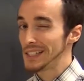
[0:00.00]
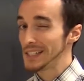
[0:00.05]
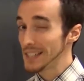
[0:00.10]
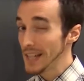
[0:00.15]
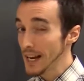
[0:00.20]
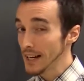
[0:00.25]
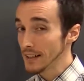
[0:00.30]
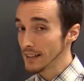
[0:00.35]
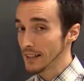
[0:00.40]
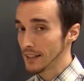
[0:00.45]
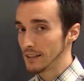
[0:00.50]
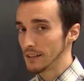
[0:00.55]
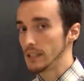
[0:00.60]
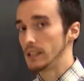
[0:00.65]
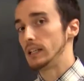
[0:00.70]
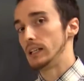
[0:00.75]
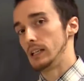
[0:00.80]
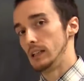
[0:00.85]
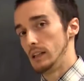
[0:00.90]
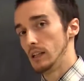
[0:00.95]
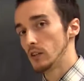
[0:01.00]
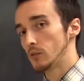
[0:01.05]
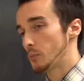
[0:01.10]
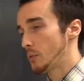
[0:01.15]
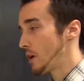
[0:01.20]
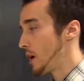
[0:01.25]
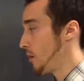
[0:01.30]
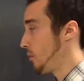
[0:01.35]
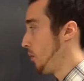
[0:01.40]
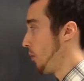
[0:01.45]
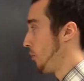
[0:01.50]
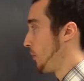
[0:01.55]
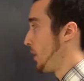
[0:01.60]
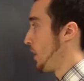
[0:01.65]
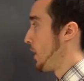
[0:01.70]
Technically, in this problem,